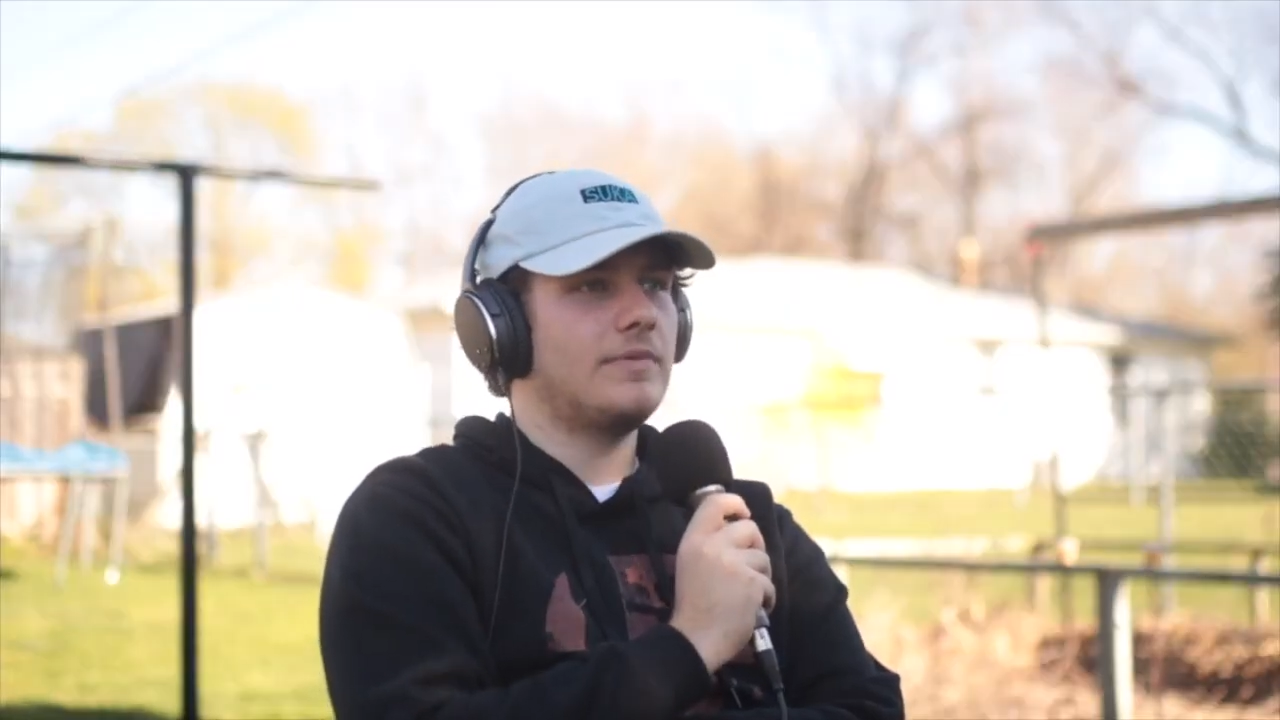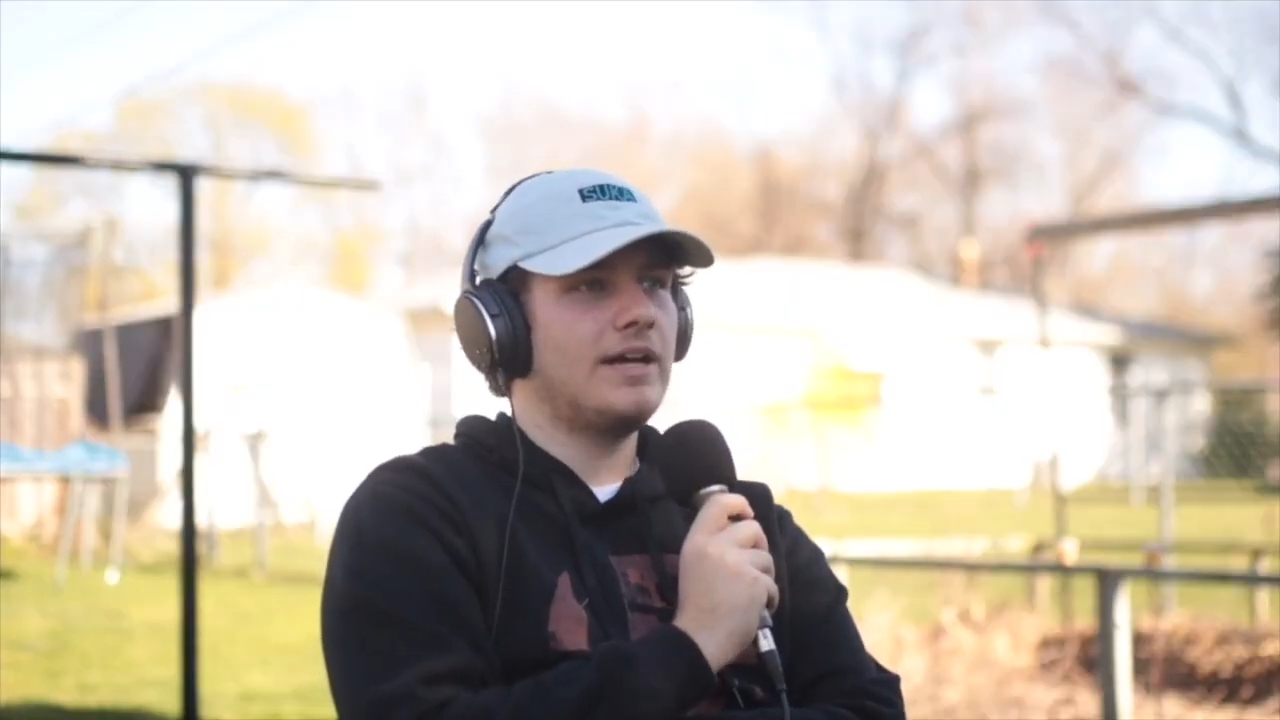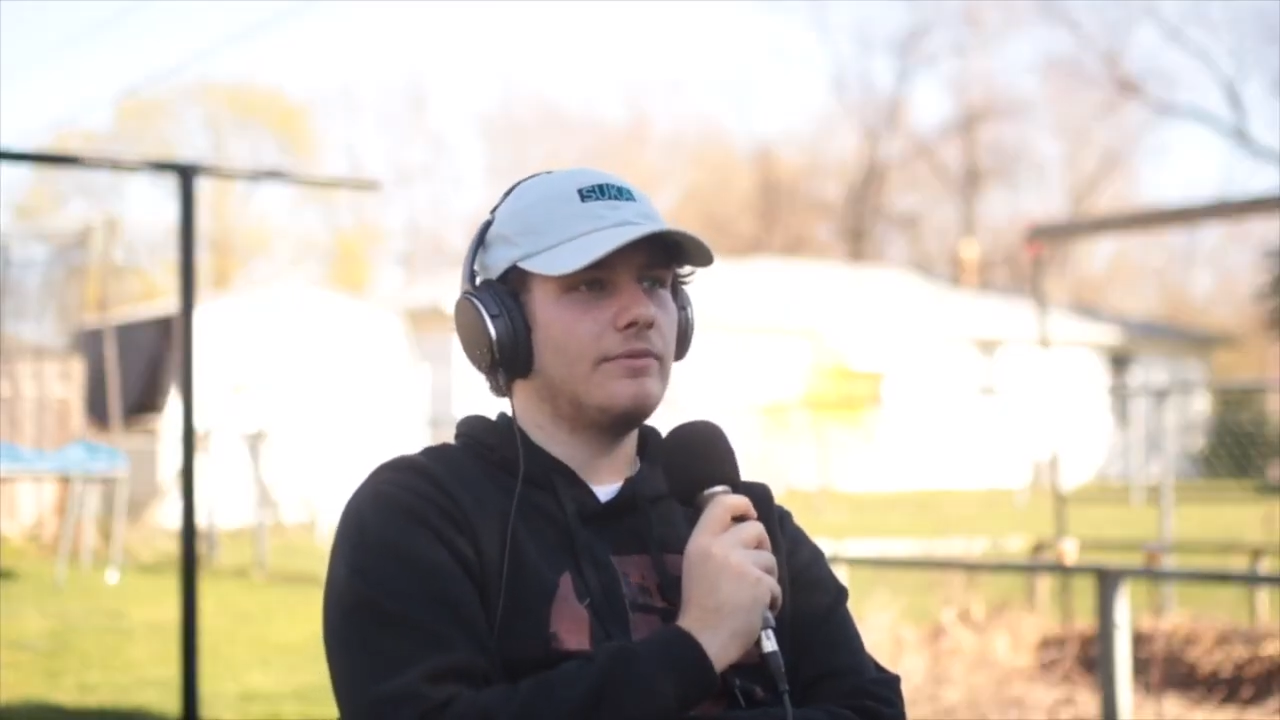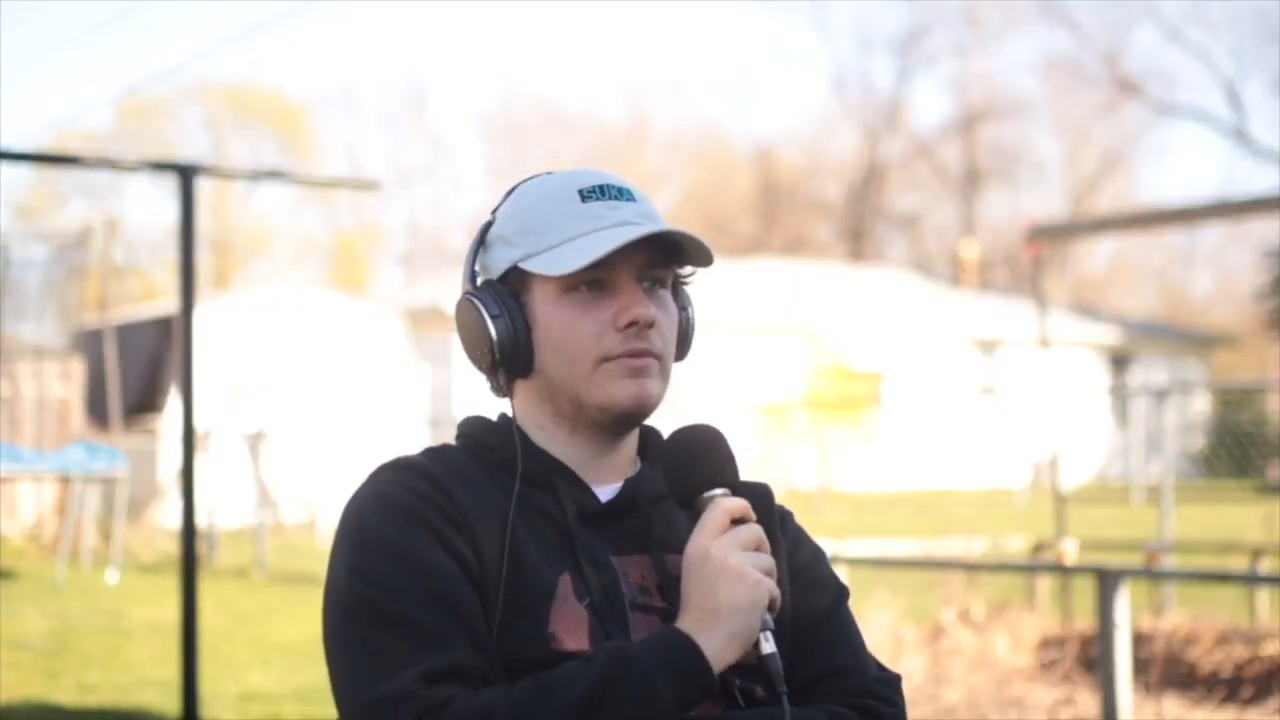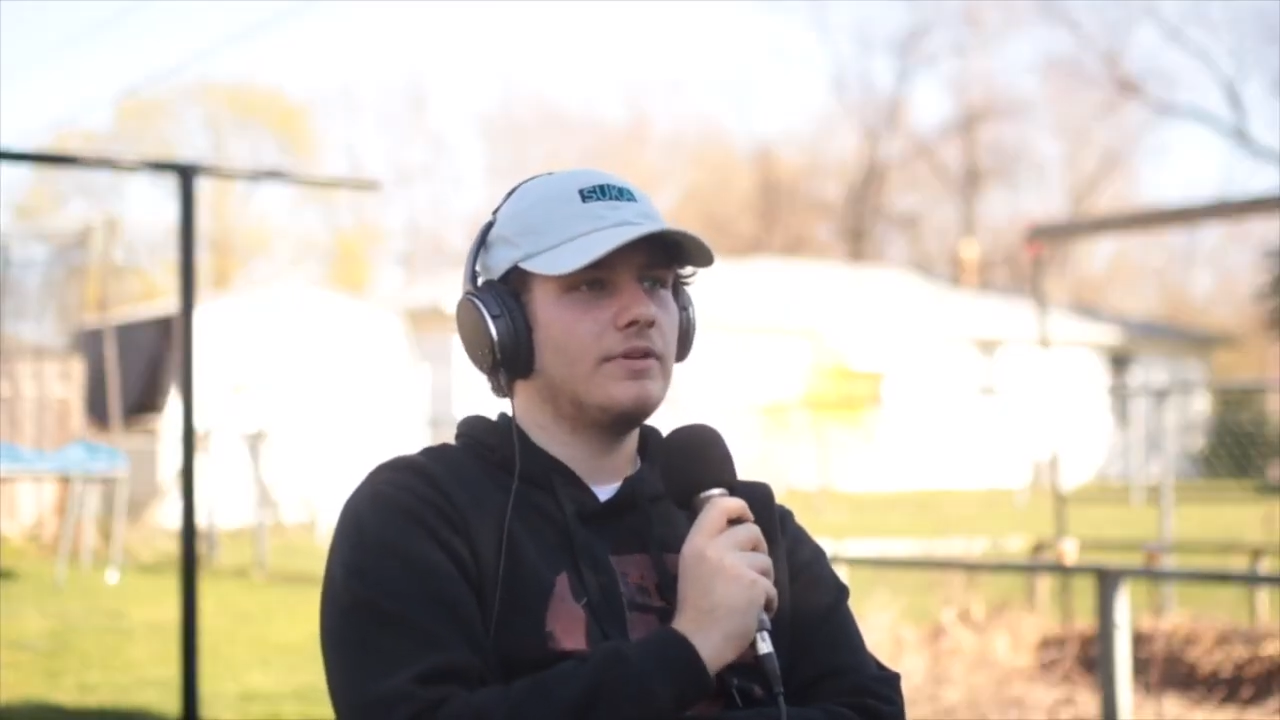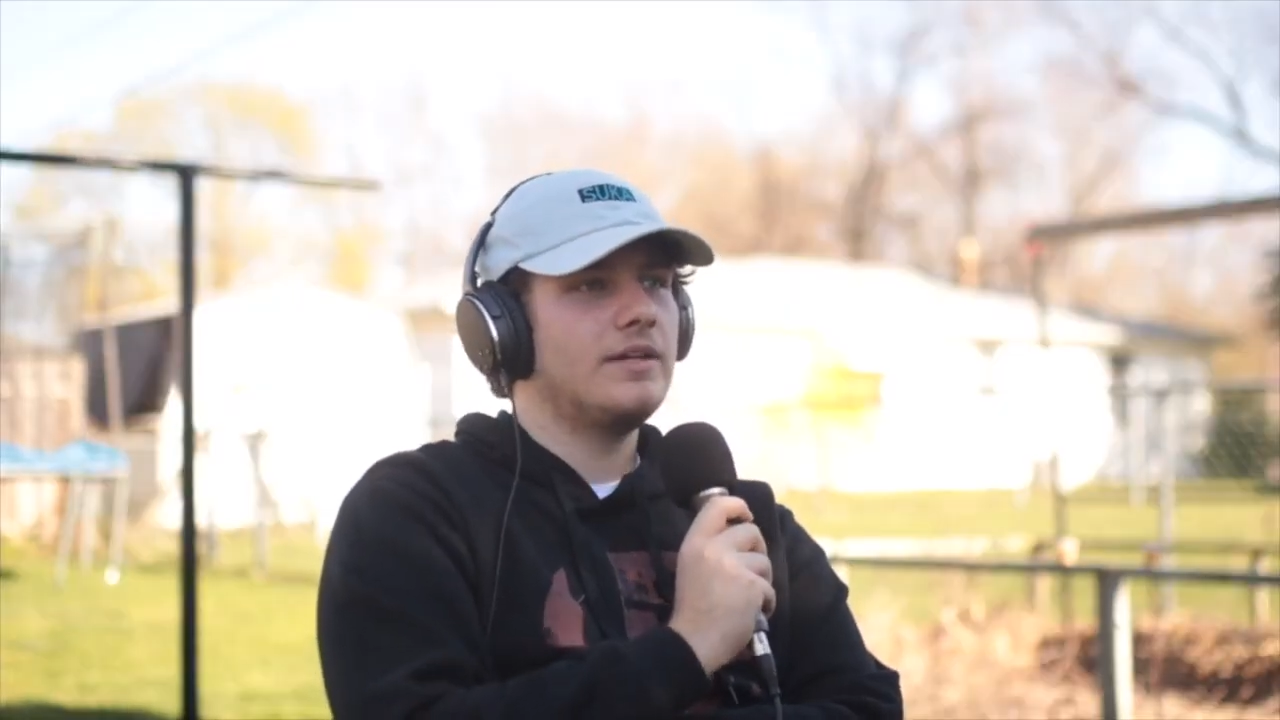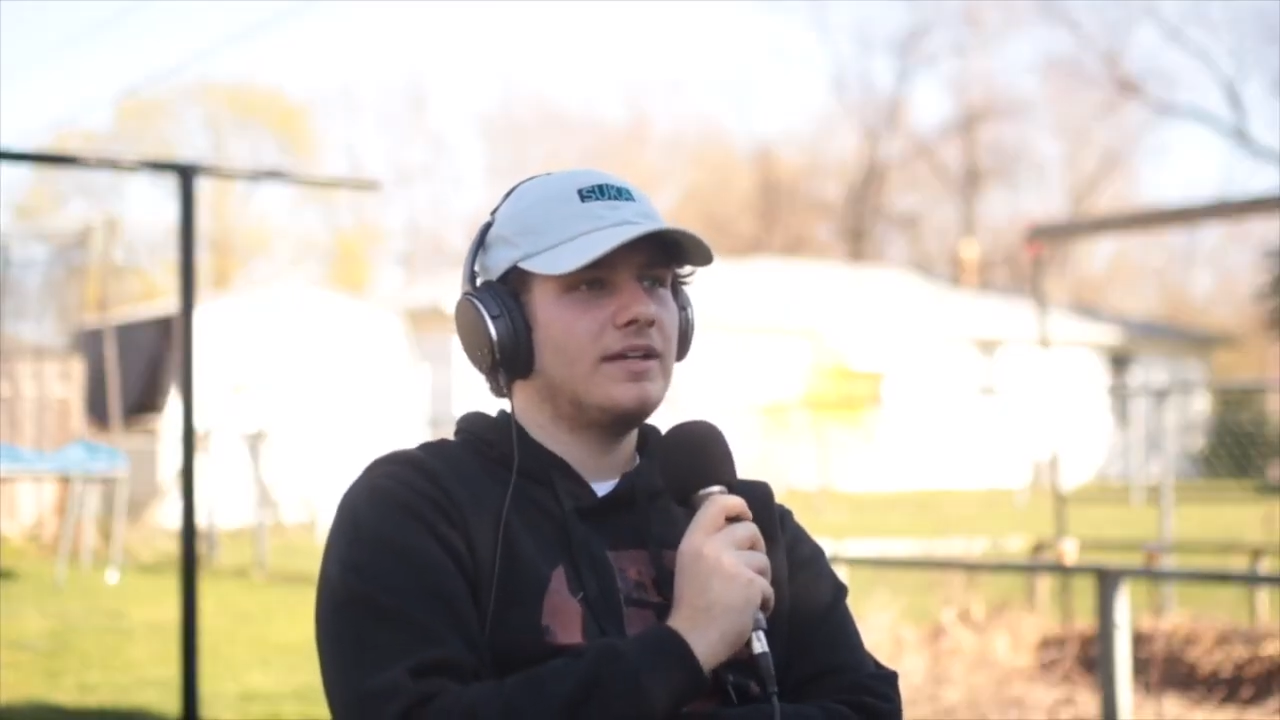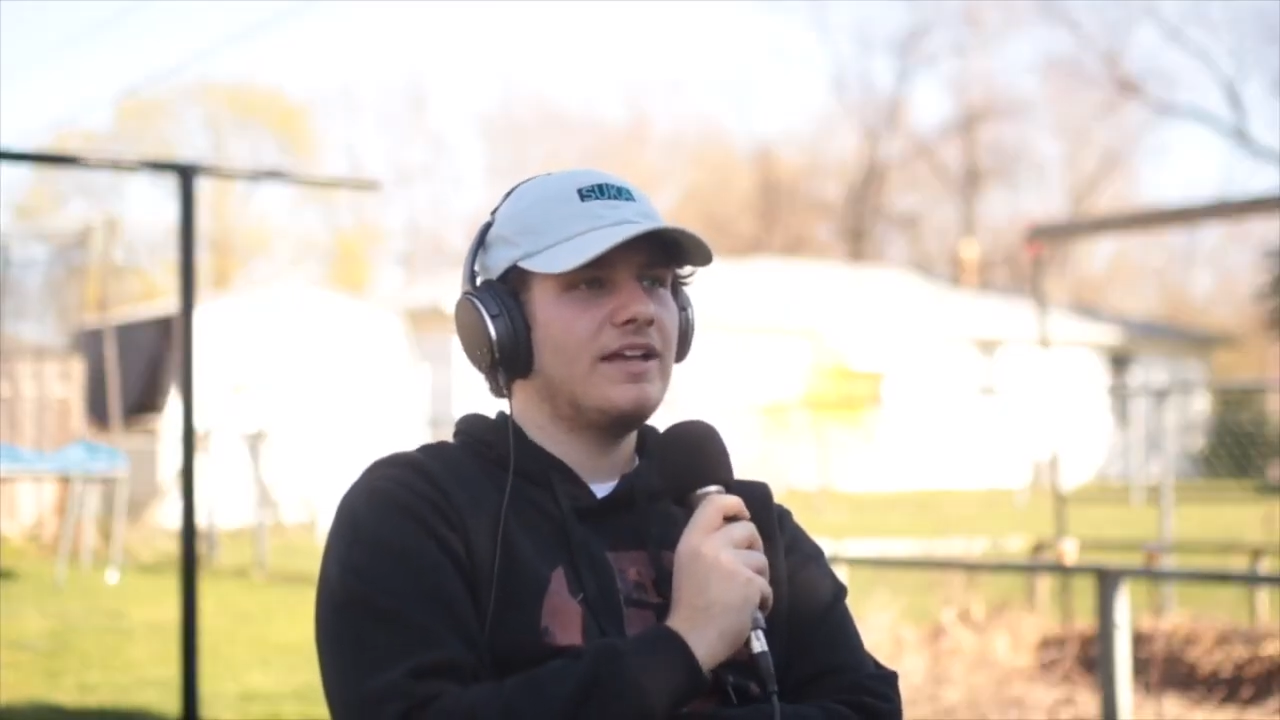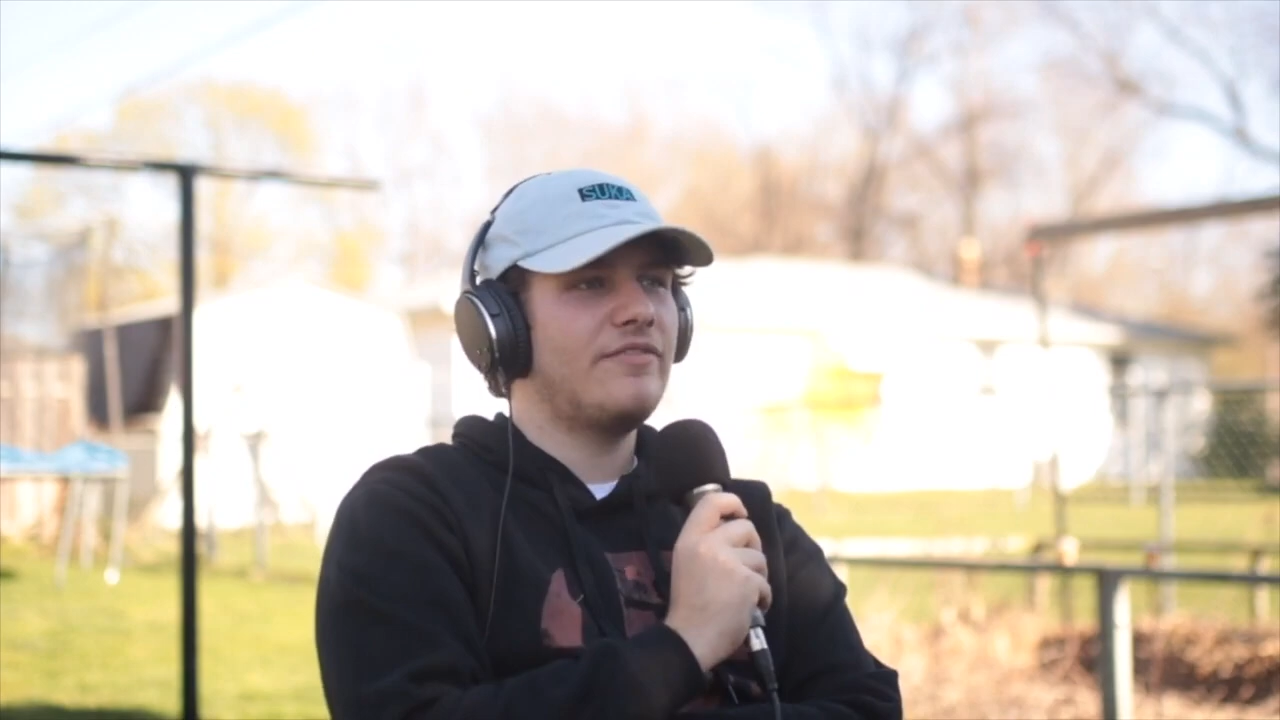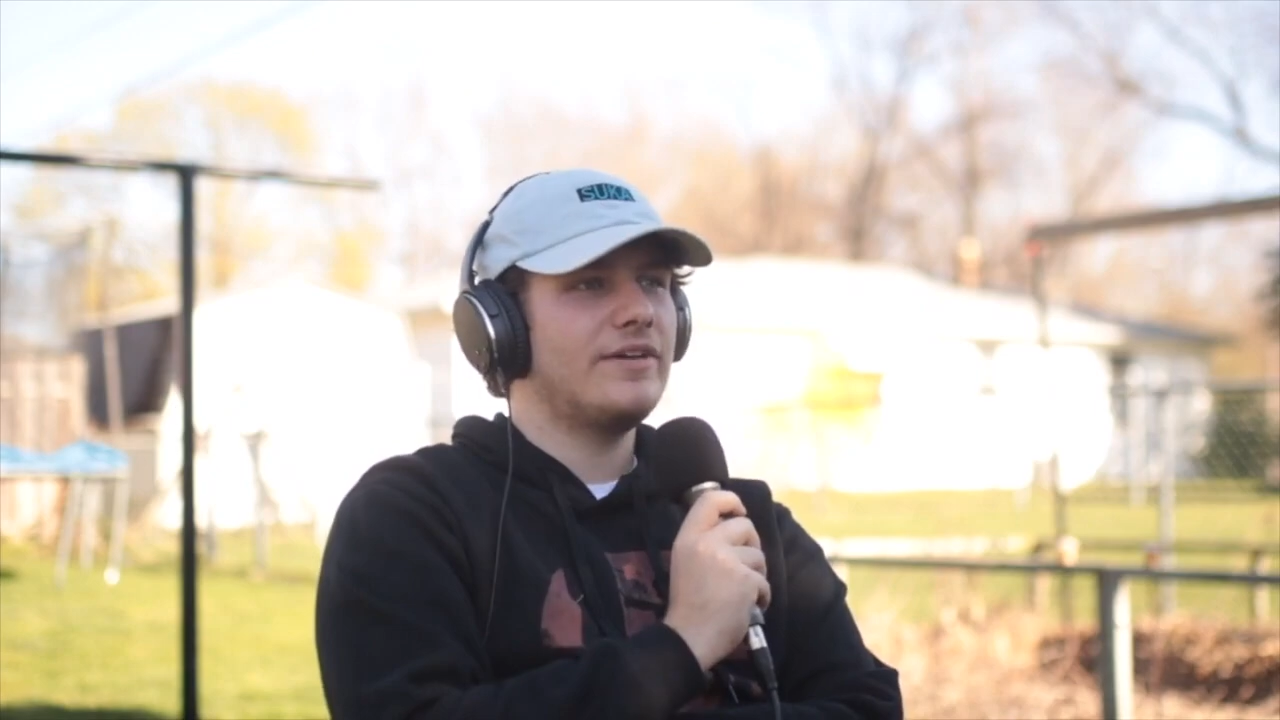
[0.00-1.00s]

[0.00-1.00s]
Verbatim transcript: I if